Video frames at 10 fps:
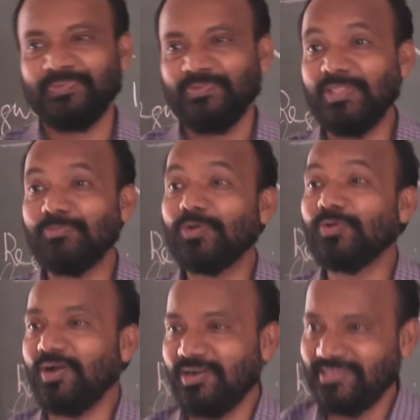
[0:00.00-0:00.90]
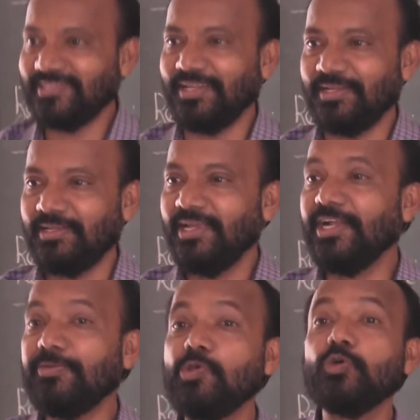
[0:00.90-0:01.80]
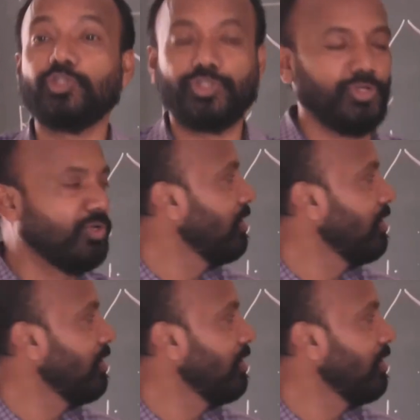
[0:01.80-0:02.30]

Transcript: One more word is there. Diffused.